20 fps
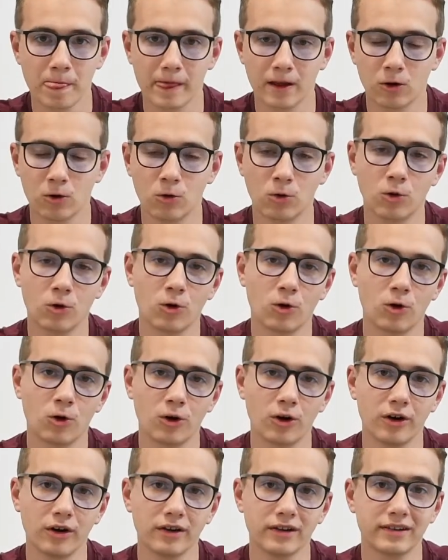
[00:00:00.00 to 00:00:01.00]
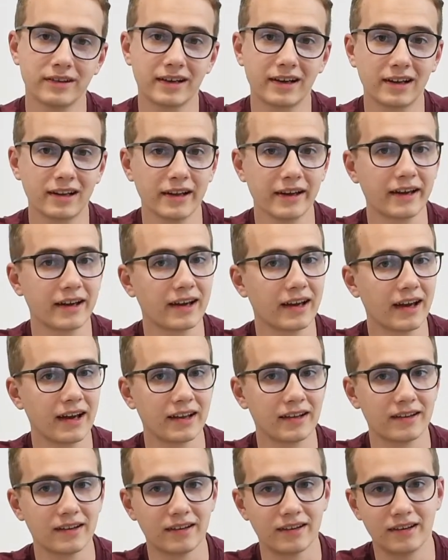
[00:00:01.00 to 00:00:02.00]
or they click
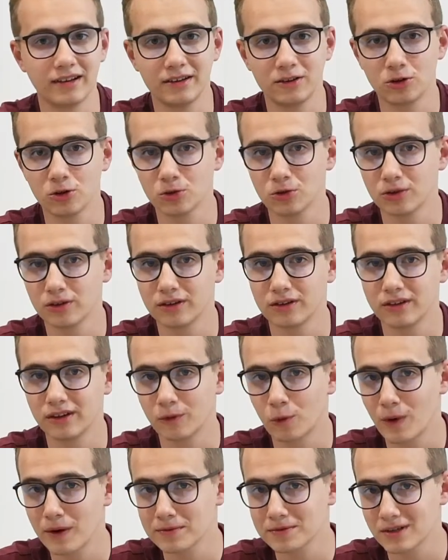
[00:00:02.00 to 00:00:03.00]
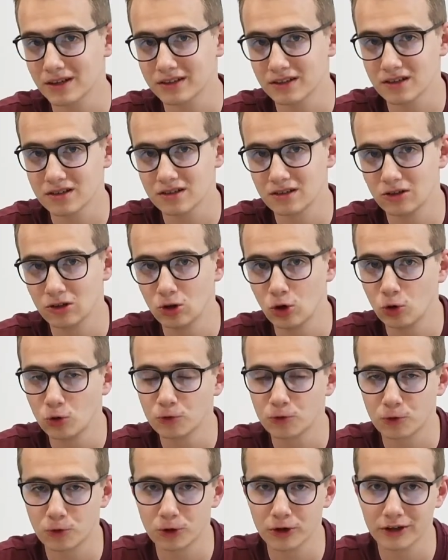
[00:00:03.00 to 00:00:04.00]
and the website doesn't load
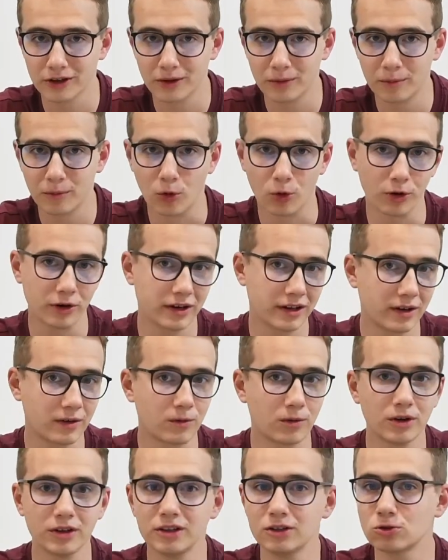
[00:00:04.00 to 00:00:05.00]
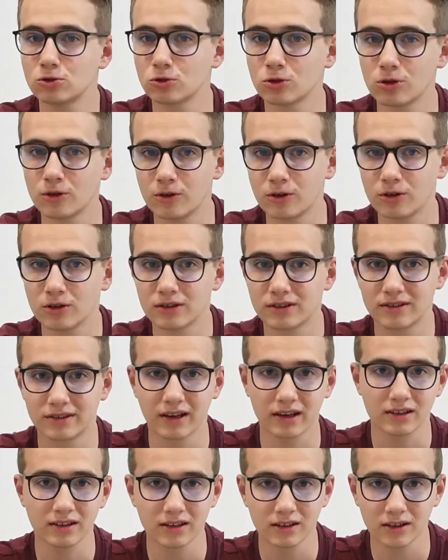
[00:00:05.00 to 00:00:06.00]
for them, or they run into a
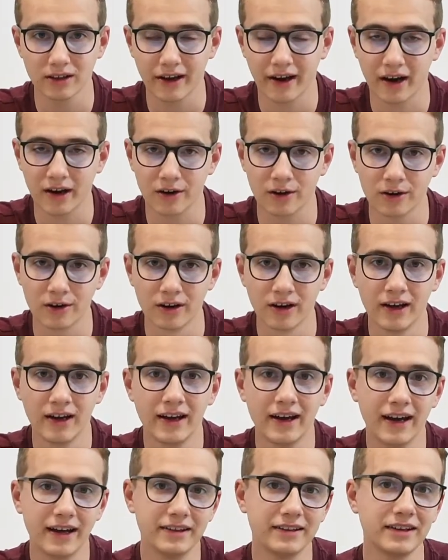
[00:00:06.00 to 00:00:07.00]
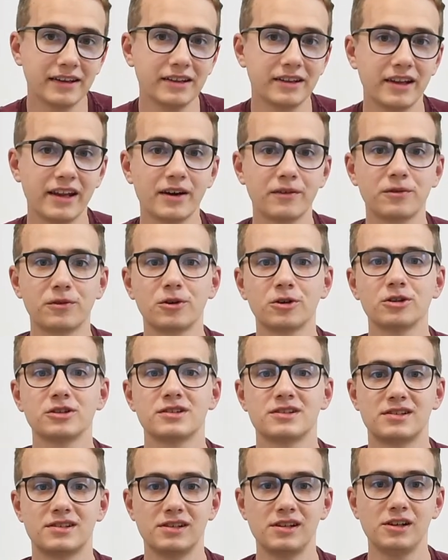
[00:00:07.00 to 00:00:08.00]
technical error and they never
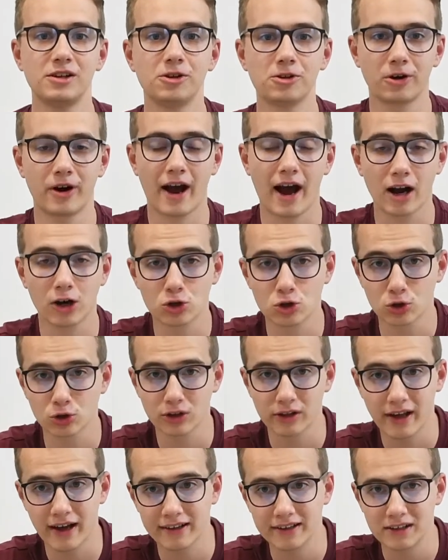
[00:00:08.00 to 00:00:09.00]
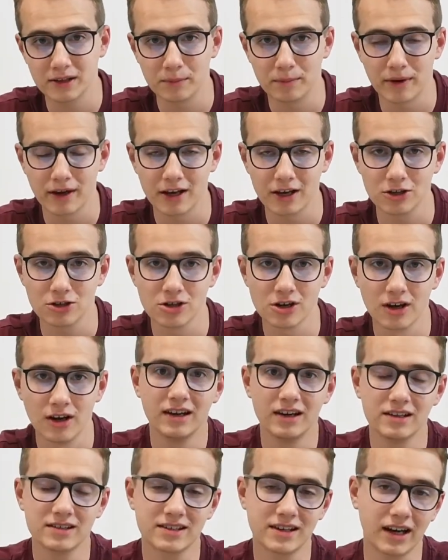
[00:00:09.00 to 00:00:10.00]
see your actual landing page.
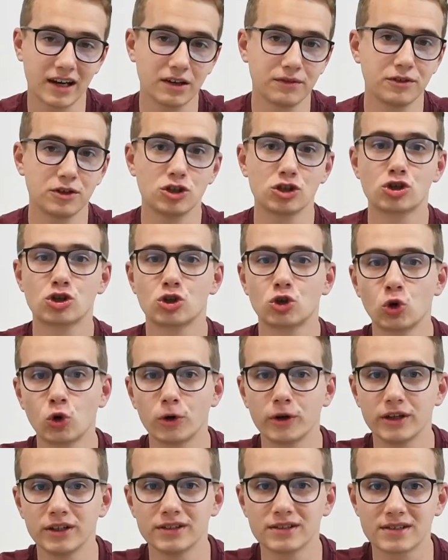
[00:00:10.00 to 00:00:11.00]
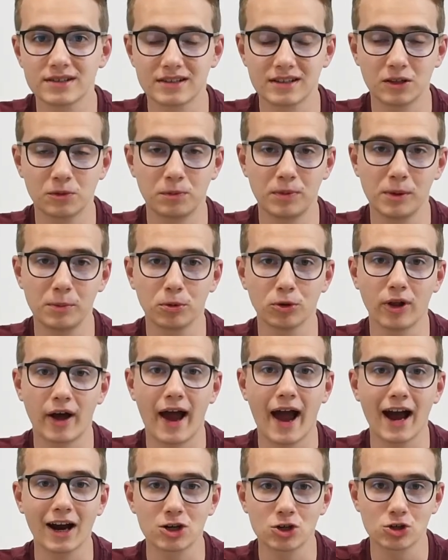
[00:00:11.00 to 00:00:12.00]
It's kind of an assurance that people
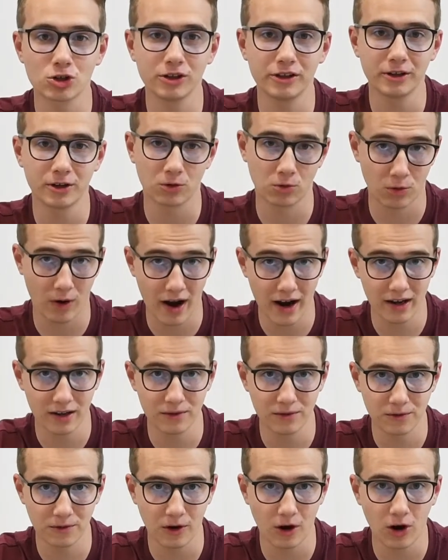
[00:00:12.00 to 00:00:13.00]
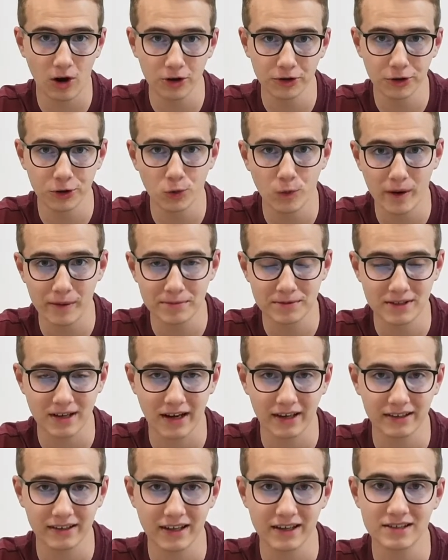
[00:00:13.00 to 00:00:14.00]
actually arrive on your
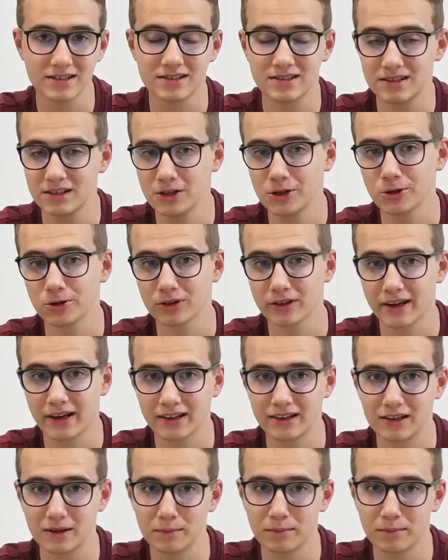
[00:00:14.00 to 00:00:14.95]
website and see your landing